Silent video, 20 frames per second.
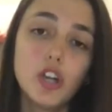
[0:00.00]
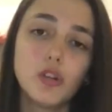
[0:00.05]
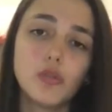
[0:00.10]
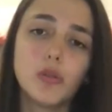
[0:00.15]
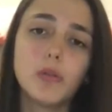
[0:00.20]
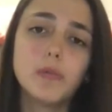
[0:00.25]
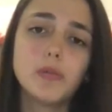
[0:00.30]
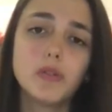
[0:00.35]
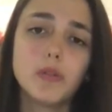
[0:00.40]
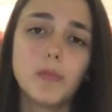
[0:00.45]

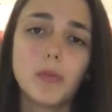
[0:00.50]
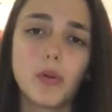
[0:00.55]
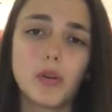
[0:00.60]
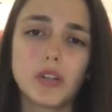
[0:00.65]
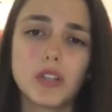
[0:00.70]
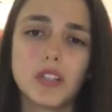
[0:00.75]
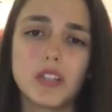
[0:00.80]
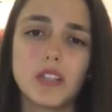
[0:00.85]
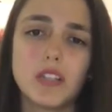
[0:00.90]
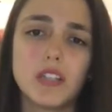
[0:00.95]
Group
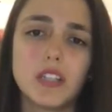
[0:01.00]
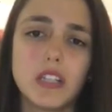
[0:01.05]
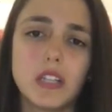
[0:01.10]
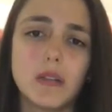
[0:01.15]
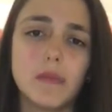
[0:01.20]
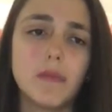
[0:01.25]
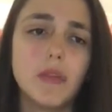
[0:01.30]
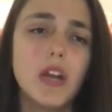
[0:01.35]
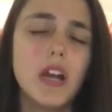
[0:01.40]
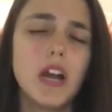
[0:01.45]
Support
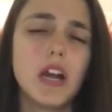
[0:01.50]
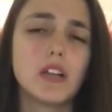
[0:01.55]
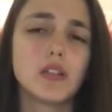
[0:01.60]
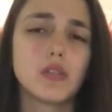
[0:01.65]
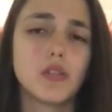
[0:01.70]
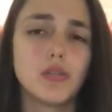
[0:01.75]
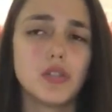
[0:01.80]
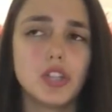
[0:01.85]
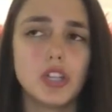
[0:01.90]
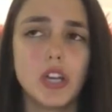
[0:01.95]
System
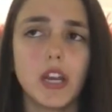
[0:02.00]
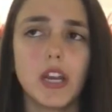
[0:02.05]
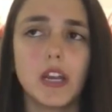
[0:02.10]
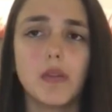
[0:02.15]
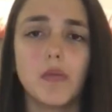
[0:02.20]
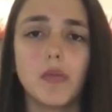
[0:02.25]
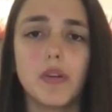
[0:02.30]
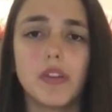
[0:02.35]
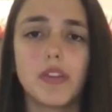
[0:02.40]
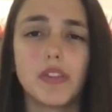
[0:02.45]

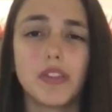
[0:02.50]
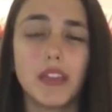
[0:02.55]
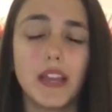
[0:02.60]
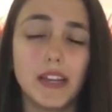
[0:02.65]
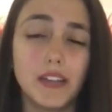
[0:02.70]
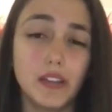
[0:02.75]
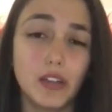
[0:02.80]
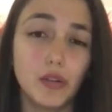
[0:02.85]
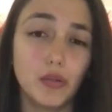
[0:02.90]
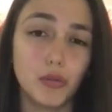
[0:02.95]
associate with
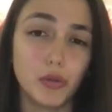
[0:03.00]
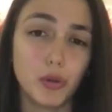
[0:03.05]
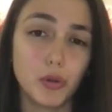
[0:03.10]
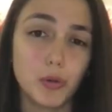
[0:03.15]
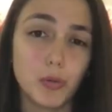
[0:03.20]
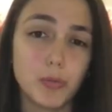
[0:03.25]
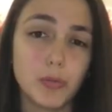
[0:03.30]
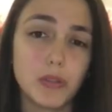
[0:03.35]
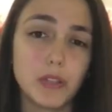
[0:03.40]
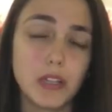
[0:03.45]
like the
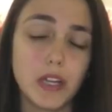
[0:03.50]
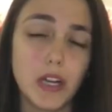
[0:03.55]
groups,